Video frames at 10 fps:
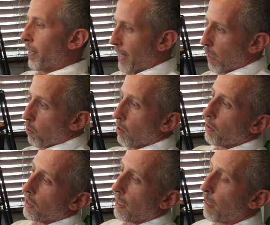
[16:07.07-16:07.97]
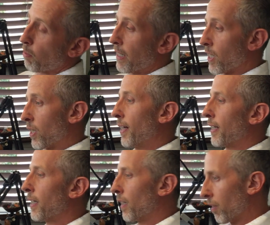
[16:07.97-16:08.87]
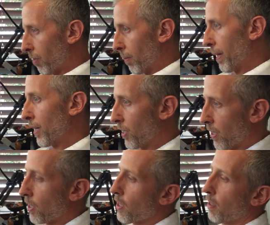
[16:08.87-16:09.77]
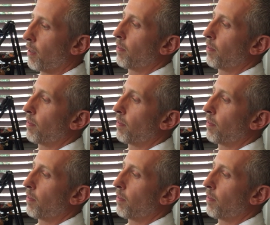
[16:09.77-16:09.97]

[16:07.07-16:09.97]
Now we're going to elaborate slightly on the variations.